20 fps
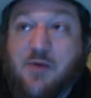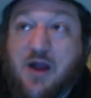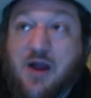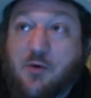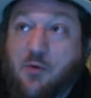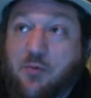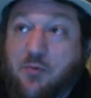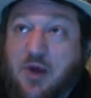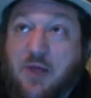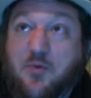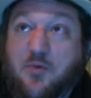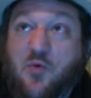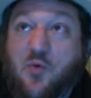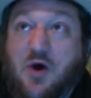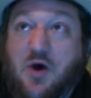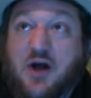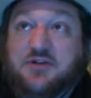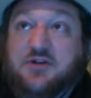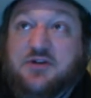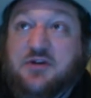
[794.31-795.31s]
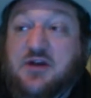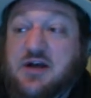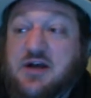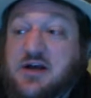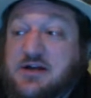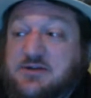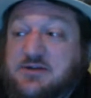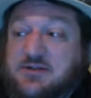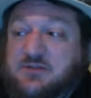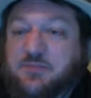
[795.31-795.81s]
I will probably watch it
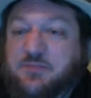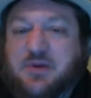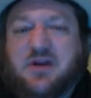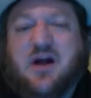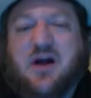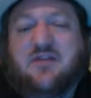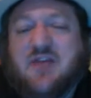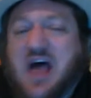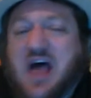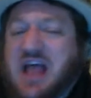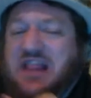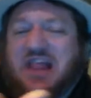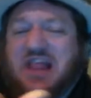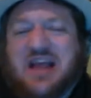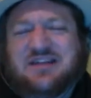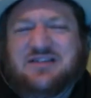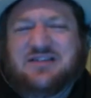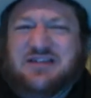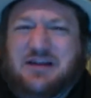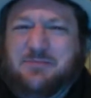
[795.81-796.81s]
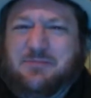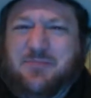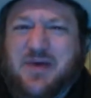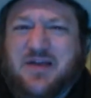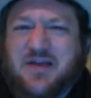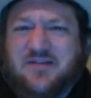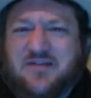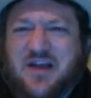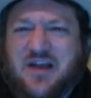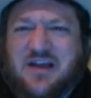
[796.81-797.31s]
just because I like to get
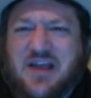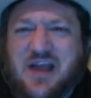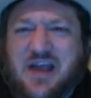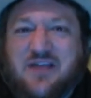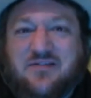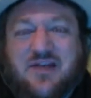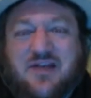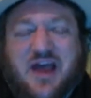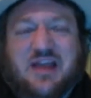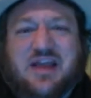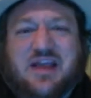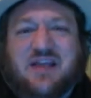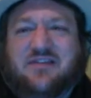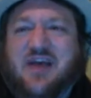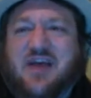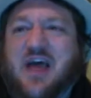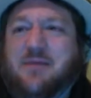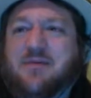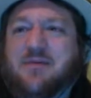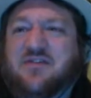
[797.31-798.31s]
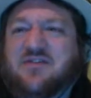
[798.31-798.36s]
pissed. I guess. I guess I'm a